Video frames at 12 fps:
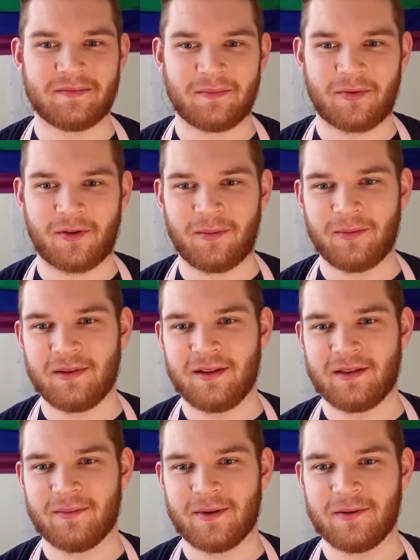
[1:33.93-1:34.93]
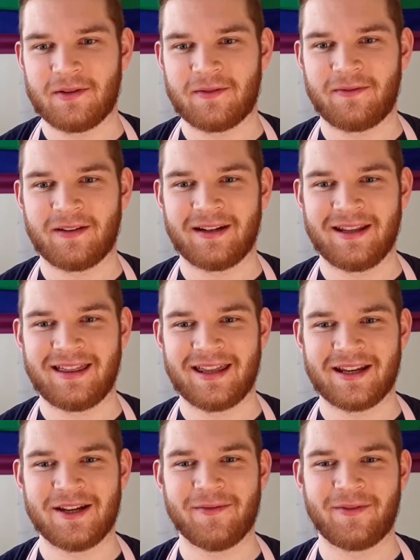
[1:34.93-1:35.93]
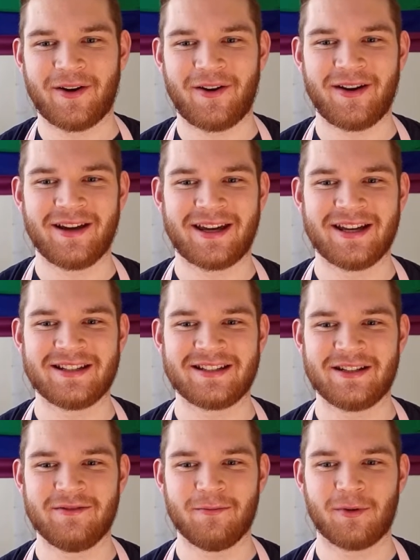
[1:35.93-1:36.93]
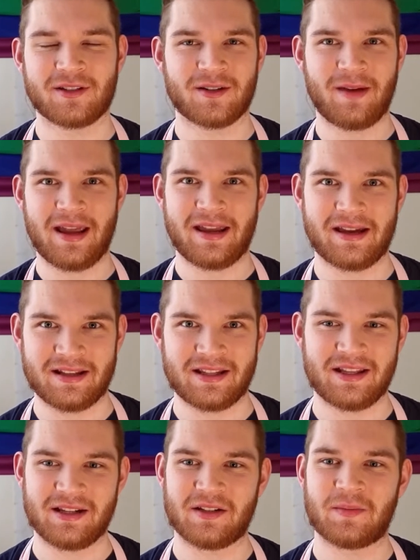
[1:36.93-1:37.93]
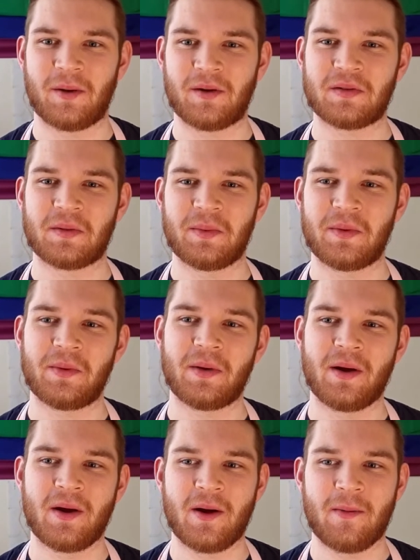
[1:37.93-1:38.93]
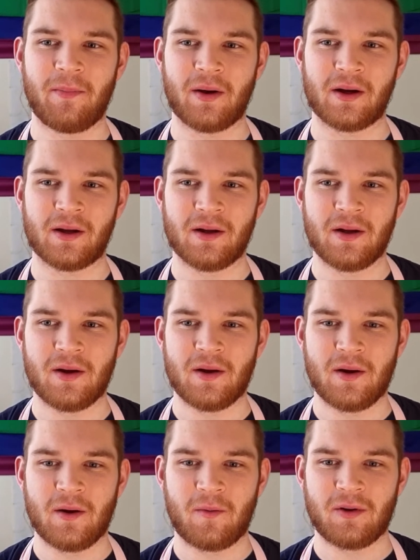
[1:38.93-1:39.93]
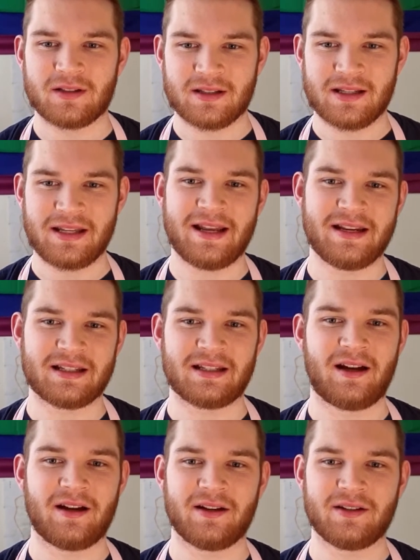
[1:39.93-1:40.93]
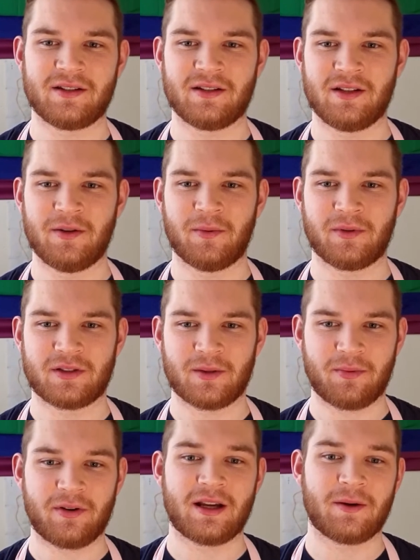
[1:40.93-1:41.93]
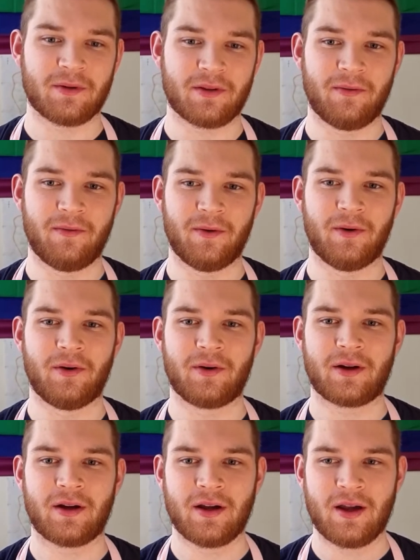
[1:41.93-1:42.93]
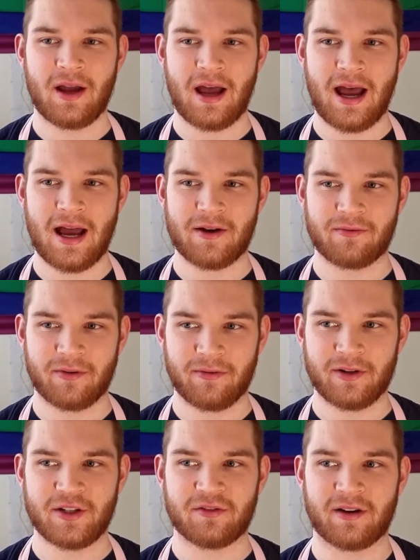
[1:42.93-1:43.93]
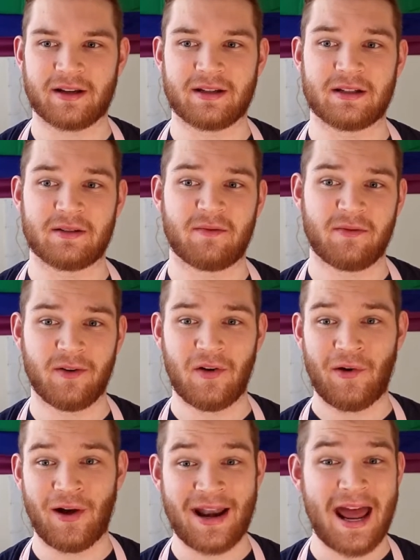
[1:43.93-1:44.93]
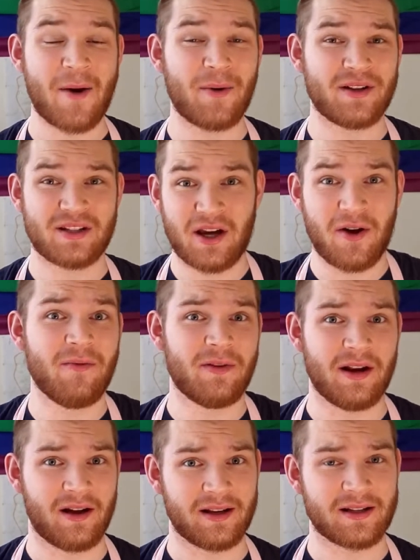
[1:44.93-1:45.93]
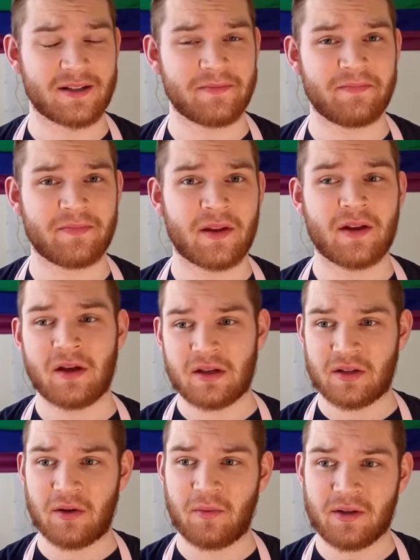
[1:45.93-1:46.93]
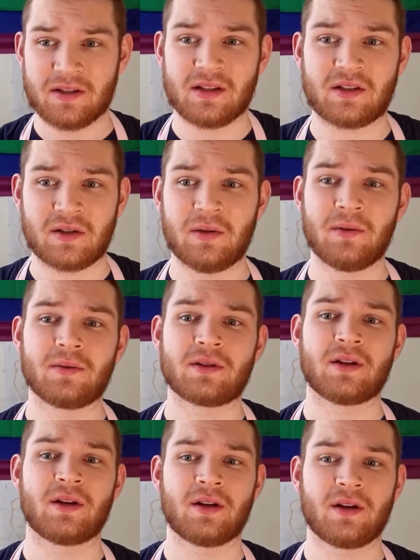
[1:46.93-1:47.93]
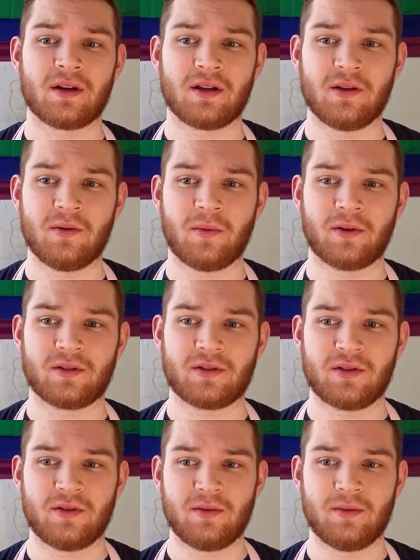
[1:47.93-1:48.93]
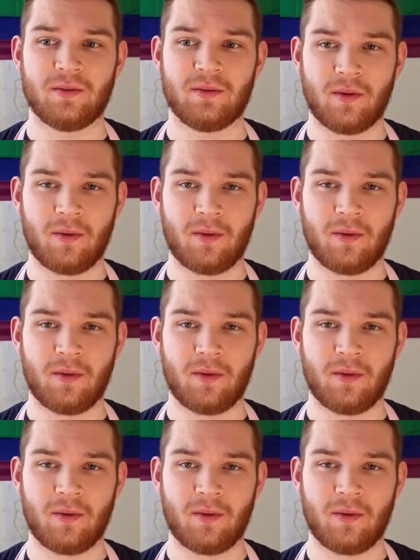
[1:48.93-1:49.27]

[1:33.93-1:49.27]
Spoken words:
probably the most fiddly thing you've got because you want to make it as thin as possible, but once the tin is lined, you want to prick it with a fork and refrigerate it for an hour to overnight. So once it's cooled, you want to